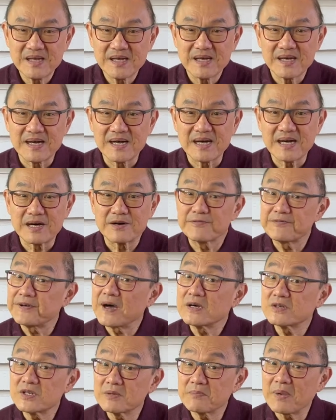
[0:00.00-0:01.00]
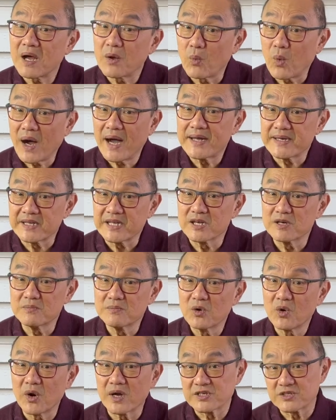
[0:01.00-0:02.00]
Uh, founded by Wyatt
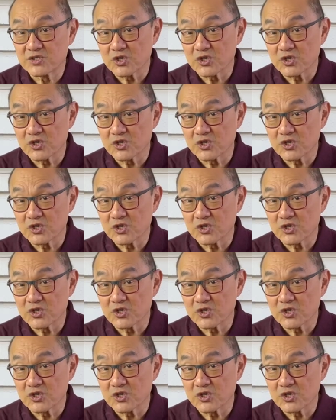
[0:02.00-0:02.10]
Gilmore and